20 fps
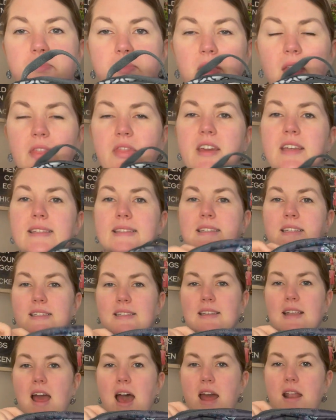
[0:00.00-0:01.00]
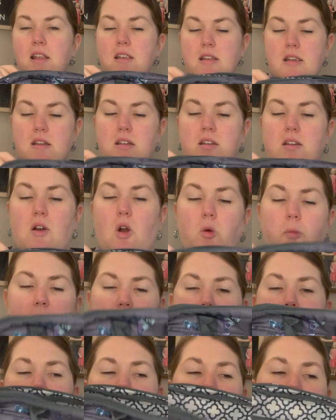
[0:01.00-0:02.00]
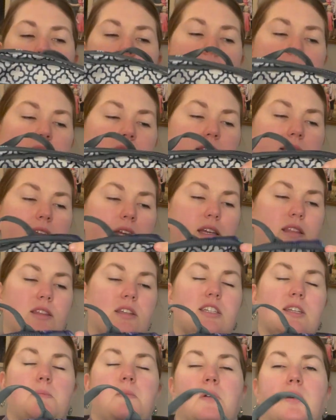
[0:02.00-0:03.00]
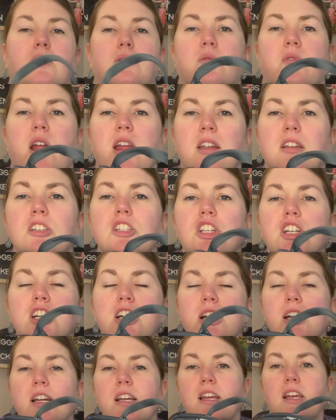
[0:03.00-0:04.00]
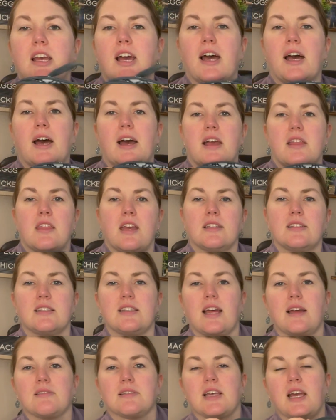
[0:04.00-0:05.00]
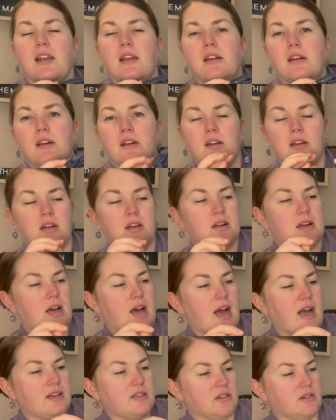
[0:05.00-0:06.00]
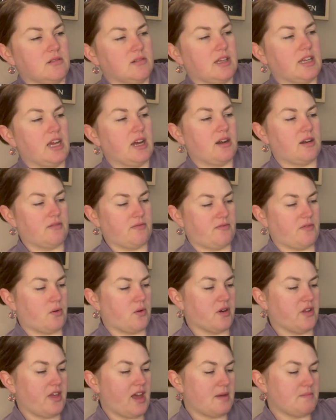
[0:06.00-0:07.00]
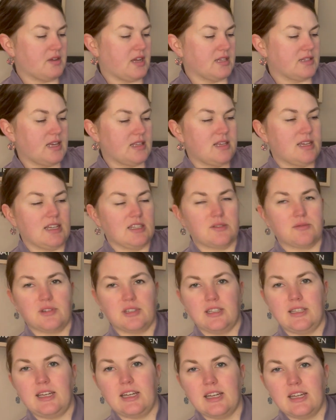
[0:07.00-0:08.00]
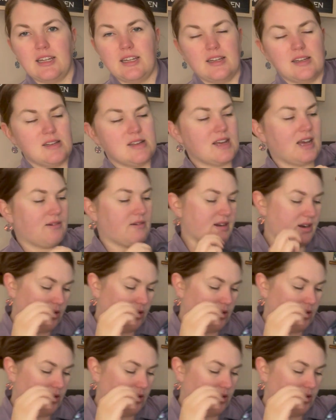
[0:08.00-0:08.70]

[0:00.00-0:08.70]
This does not open as wide as like the typical Ranger, and that's the downside. I don't care for that because I think it's really, I want to